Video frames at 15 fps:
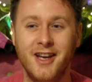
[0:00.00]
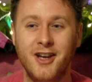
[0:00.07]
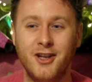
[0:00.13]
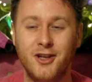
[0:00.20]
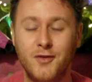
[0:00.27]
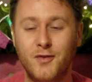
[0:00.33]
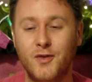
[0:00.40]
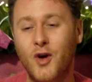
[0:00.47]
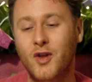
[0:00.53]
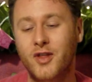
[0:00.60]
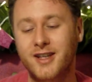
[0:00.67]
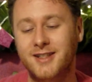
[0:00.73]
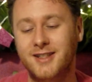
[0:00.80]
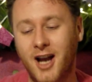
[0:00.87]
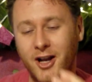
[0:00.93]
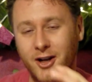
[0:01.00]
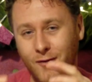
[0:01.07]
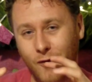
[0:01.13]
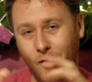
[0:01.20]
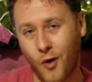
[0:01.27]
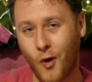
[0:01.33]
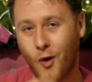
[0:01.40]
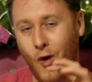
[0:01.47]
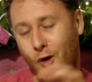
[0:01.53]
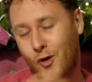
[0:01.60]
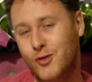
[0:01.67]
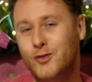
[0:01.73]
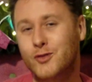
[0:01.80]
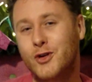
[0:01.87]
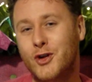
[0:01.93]
you've got this kind of core
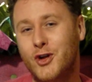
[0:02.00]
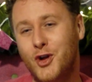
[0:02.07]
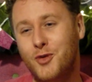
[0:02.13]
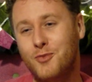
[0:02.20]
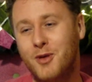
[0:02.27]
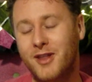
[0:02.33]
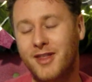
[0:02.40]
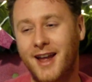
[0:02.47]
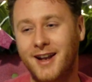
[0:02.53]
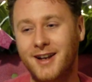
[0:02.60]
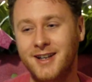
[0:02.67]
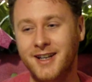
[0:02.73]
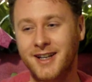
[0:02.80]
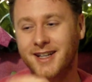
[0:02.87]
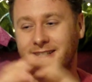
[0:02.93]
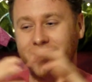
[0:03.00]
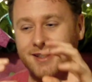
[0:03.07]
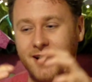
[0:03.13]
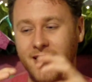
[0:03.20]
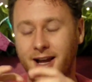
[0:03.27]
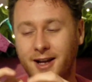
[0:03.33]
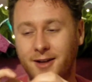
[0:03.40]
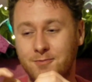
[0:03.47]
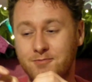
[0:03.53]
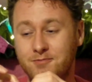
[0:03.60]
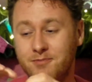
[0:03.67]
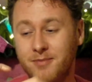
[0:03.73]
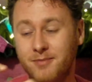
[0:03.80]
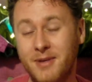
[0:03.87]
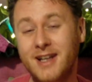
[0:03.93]
crew, but then
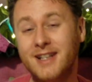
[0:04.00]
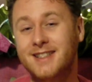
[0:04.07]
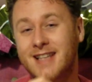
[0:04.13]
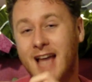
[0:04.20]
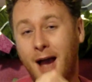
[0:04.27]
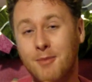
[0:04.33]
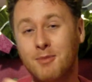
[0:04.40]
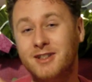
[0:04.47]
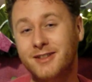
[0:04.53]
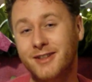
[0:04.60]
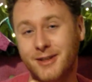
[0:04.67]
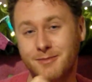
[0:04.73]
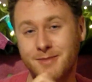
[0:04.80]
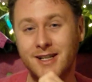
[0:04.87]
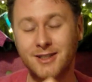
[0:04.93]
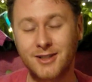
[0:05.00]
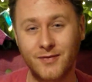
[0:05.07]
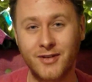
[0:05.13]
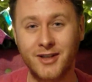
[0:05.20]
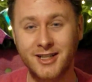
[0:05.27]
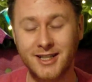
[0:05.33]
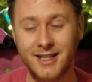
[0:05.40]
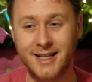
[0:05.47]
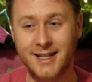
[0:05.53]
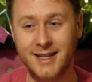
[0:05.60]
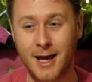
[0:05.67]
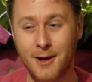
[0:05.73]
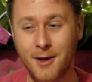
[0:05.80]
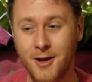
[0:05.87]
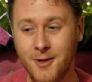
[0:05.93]
bits happen to them individually
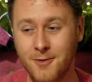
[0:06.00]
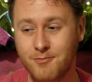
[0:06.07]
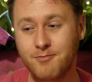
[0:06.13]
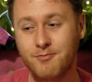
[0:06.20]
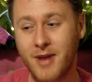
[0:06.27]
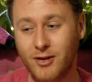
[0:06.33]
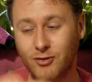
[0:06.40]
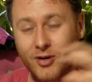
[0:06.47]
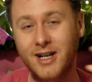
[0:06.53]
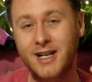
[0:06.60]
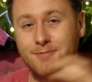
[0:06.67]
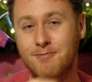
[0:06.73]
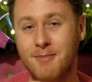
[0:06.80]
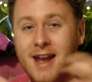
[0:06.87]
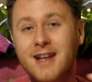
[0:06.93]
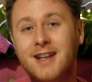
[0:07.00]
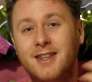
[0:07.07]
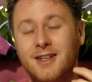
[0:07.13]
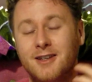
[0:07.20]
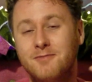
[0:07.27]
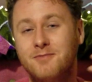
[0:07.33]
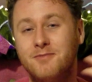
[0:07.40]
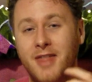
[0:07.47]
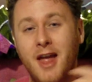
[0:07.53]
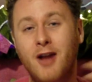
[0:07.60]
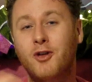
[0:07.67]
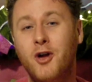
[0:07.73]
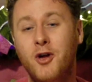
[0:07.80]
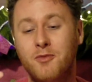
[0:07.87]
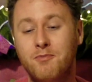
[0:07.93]
that really make them their
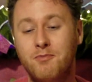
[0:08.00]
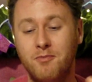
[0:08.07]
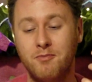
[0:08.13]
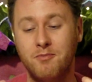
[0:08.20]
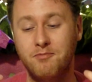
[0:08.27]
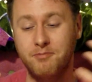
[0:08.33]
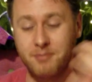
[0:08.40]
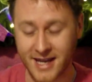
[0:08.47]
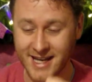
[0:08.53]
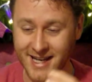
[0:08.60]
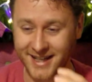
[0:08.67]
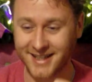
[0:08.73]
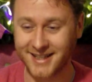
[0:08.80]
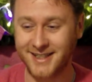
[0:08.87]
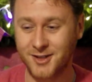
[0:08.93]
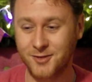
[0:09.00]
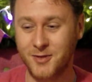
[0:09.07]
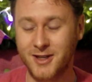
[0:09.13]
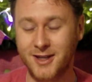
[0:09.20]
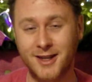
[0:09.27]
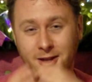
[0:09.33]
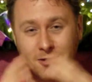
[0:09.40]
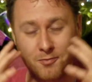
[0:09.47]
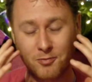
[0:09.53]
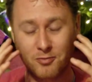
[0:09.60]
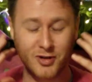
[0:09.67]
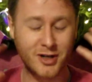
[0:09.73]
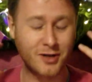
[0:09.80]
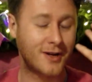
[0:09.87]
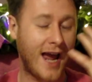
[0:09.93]
own beings with
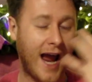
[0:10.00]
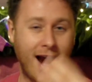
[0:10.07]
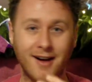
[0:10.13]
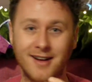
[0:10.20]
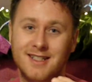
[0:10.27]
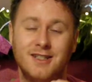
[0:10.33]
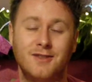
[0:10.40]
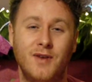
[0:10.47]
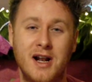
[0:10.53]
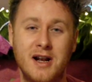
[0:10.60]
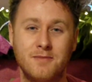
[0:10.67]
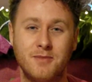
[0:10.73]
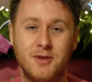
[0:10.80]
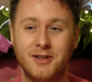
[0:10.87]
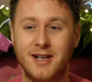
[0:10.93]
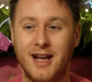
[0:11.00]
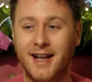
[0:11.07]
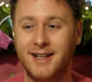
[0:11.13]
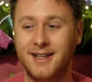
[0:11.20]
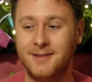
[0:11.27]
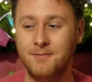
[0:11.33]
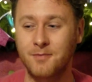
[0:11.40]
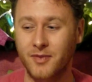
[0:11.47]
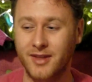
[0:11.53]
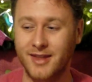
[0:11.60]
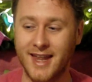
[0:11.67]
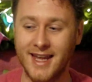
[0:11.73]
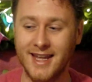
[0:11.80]
real character development, and they